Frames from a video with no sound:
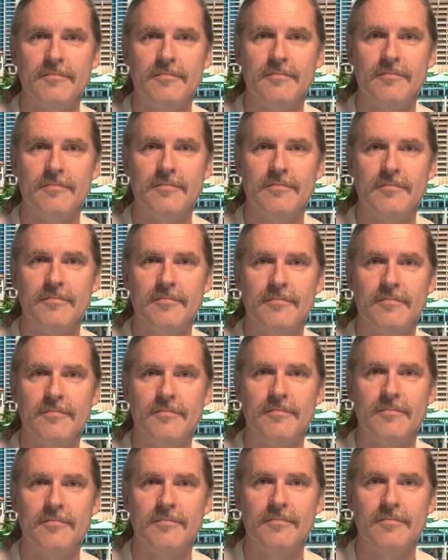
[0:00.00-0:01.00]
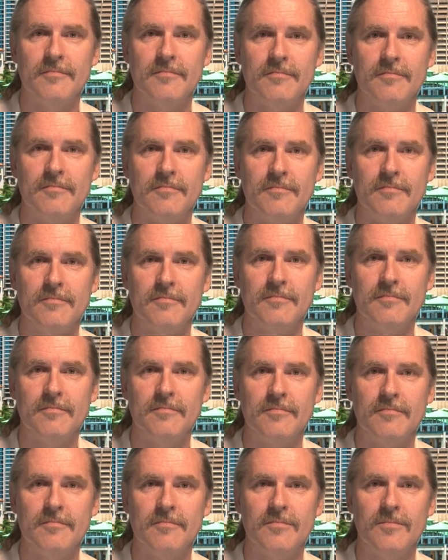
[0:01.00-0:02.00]

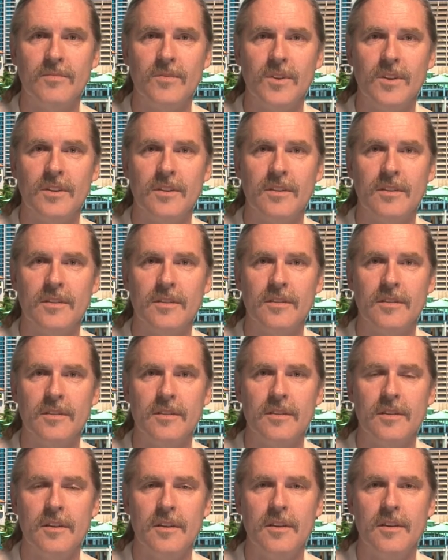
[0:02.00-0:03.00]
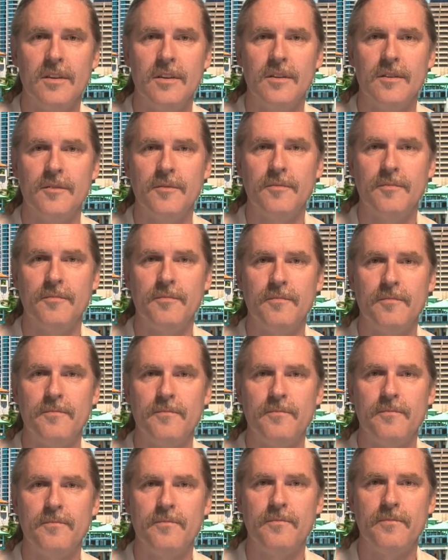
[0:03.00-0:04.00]

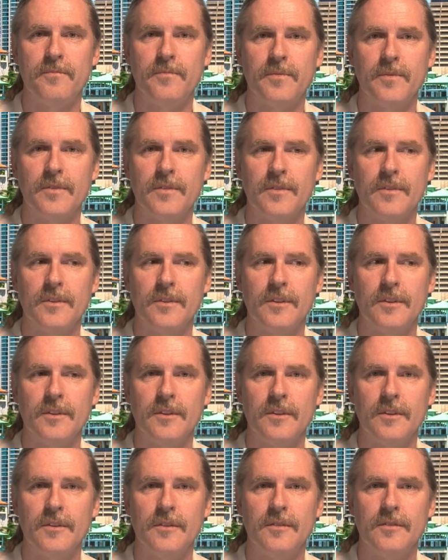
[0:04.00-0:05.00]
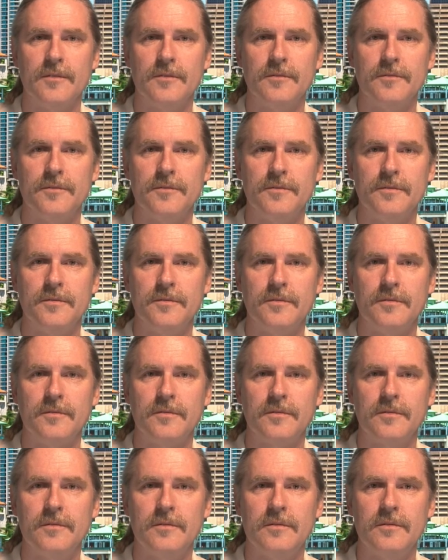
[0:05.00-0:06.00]

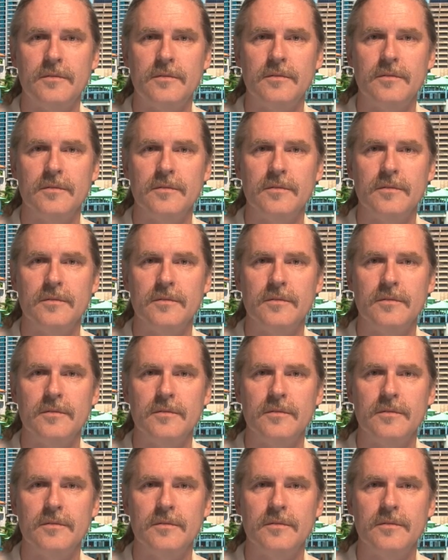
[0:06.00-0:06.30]
No words are spoken by the person on screen.